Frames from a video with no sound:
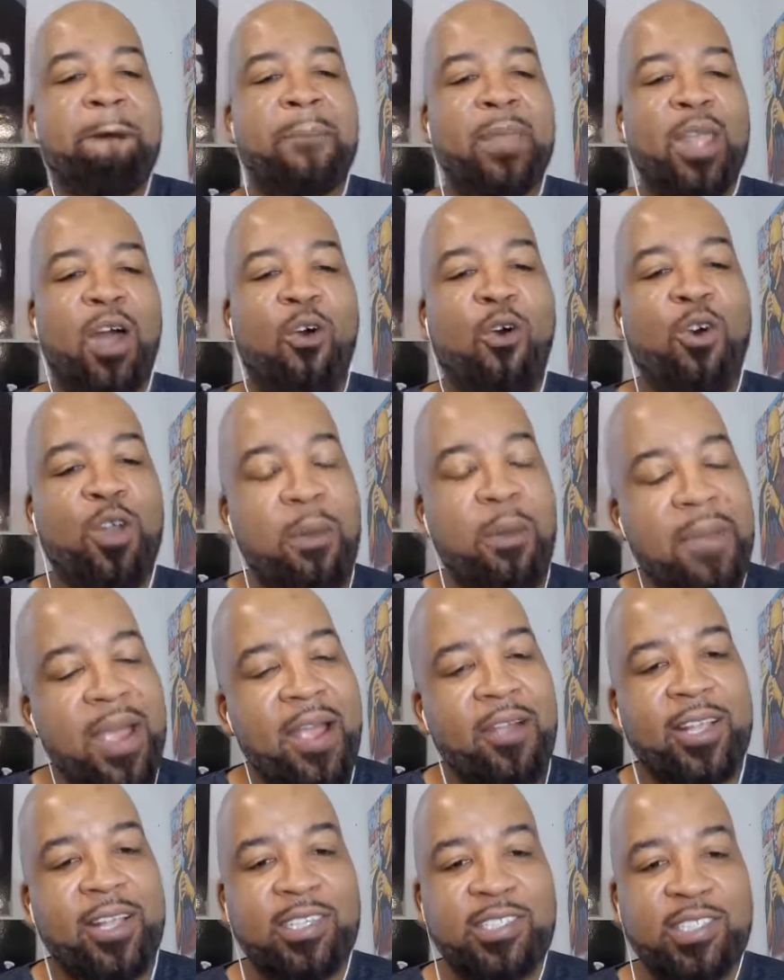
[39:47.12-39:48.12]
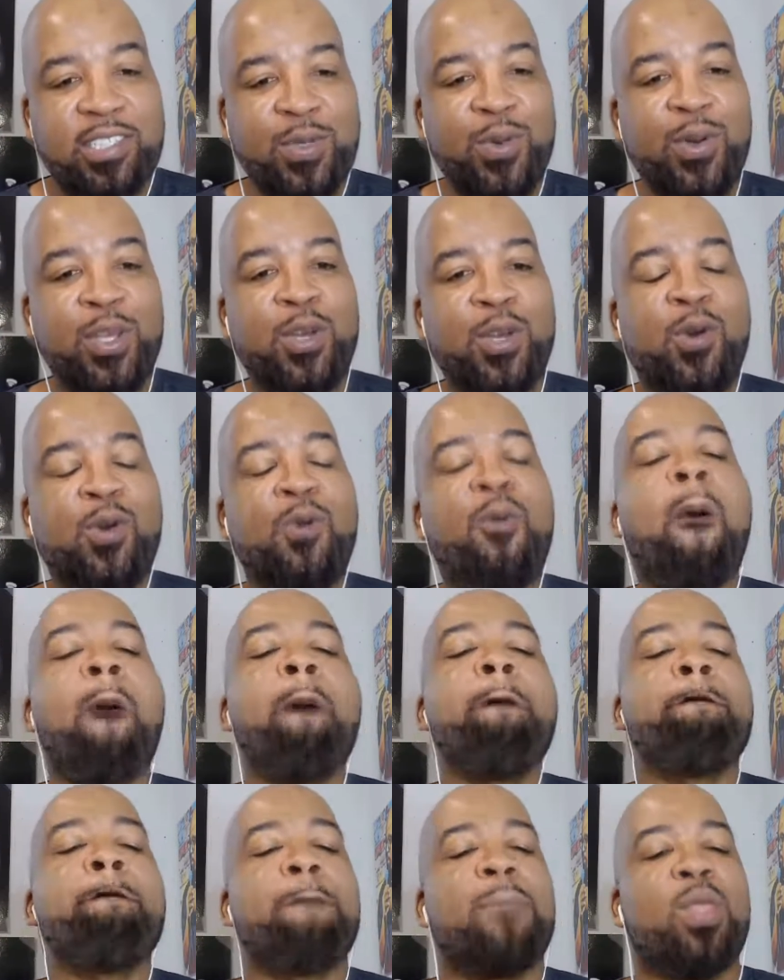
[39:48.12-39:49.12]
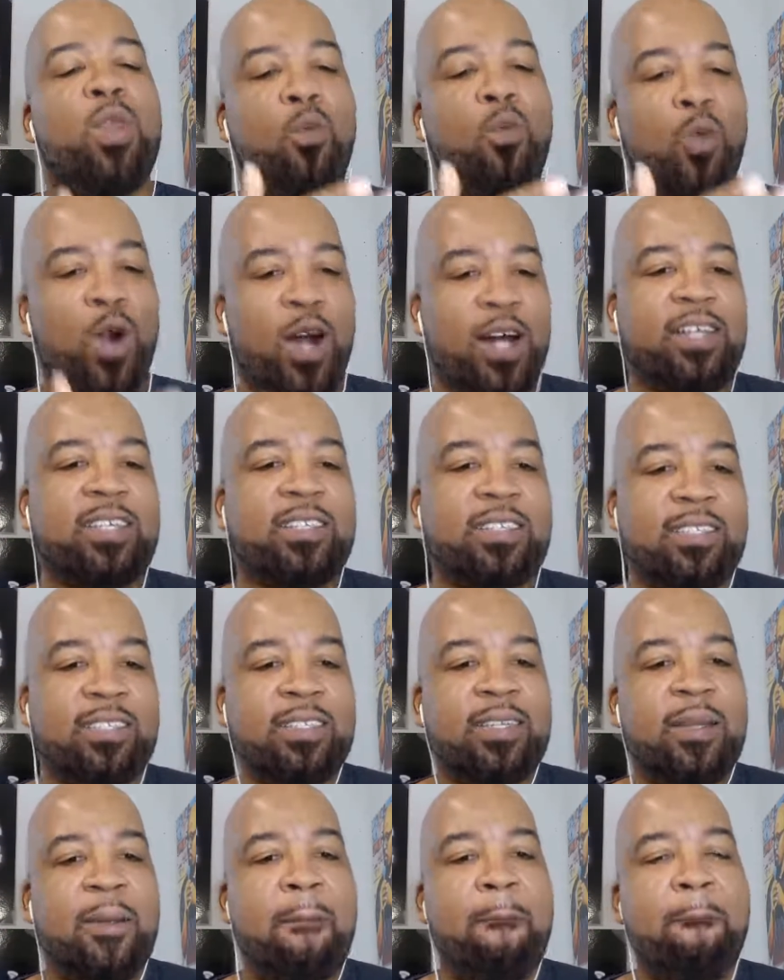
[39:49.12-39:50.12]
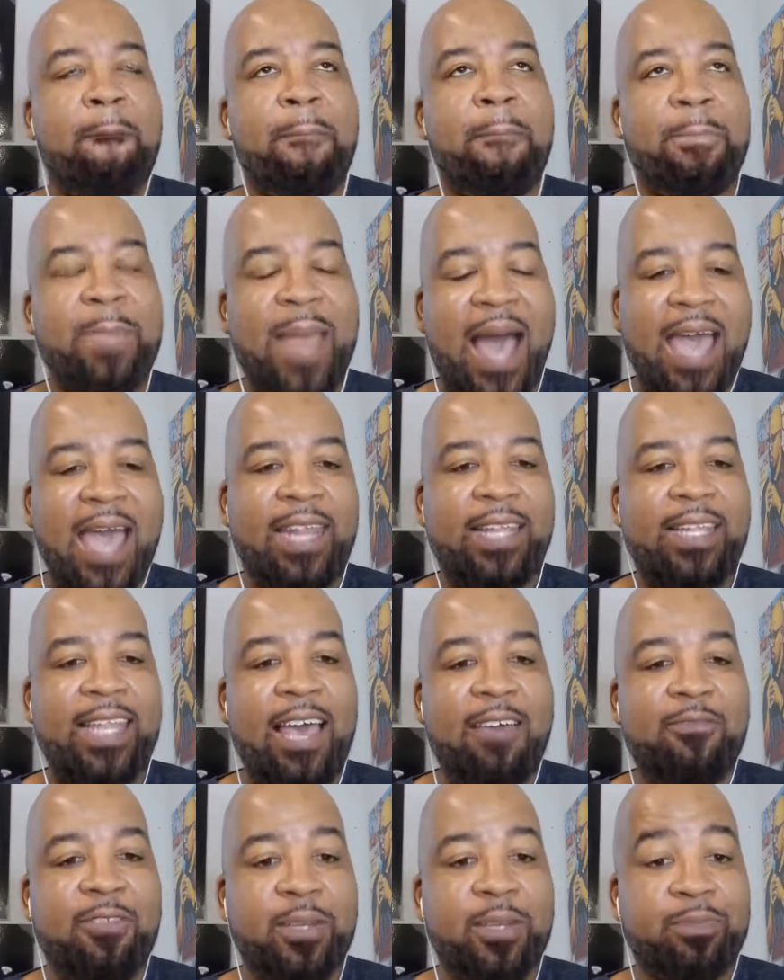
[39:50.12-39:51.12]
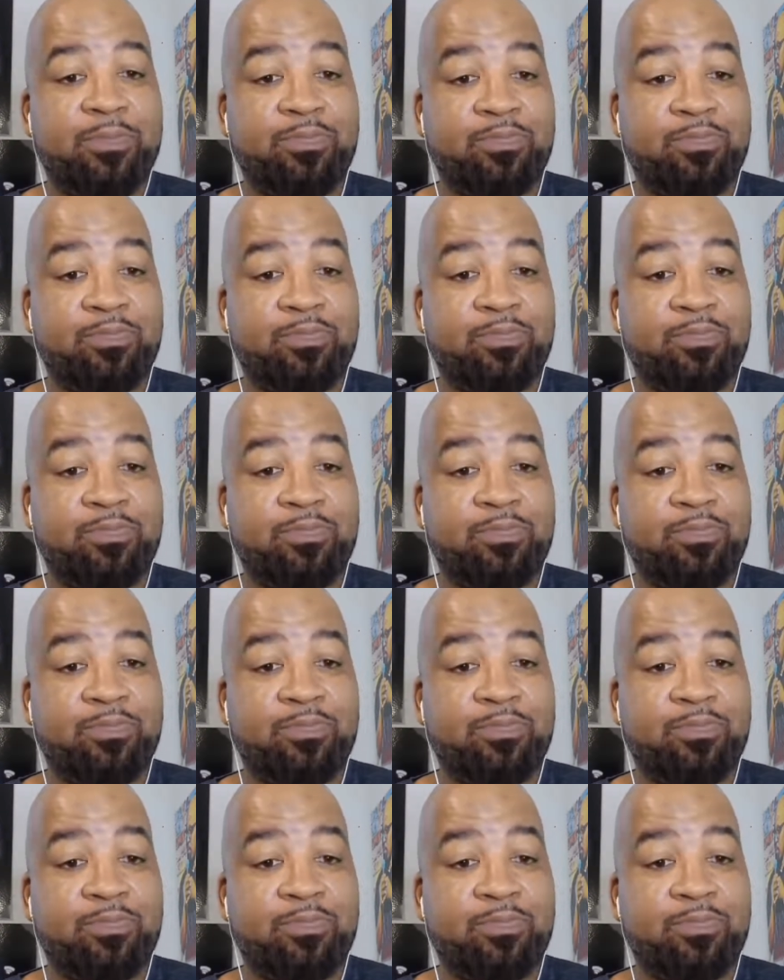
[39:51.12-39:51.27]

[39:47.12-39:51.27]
on American soil was 9/11.